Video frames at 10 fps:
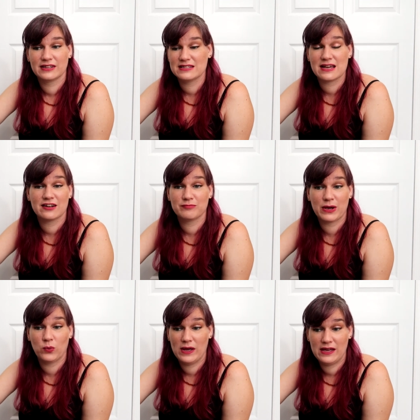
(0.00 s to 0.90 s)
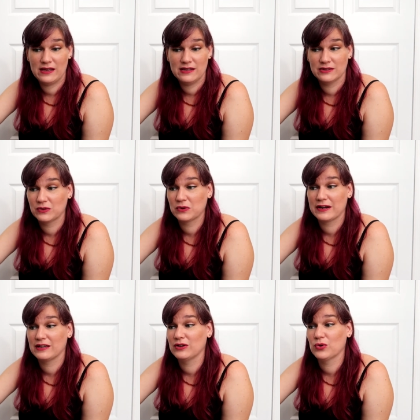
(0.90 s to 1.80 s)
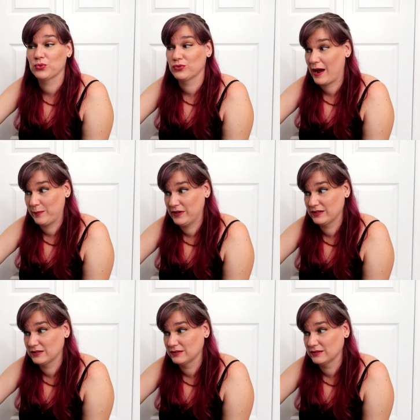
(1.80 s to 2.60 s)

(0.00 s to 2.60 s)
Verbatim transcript: it's out of my way, or I can go wrap it.